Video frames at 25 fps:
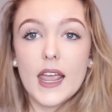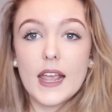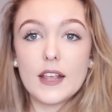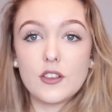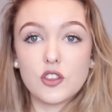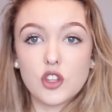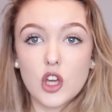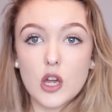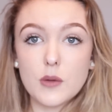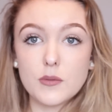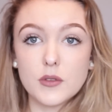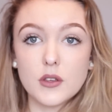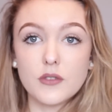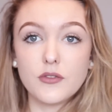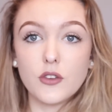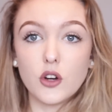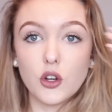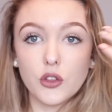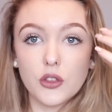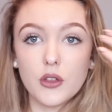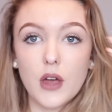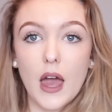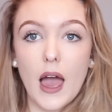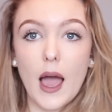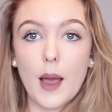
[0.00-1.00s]
In terms of
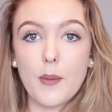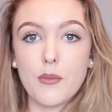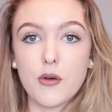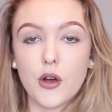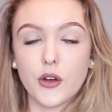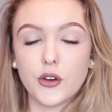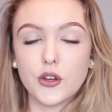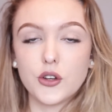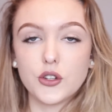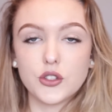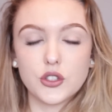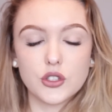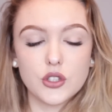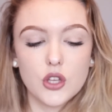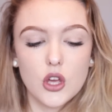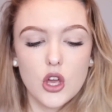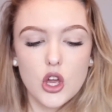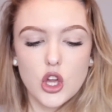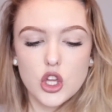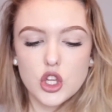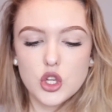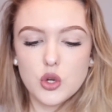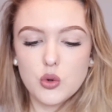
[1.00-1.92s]
other eye products,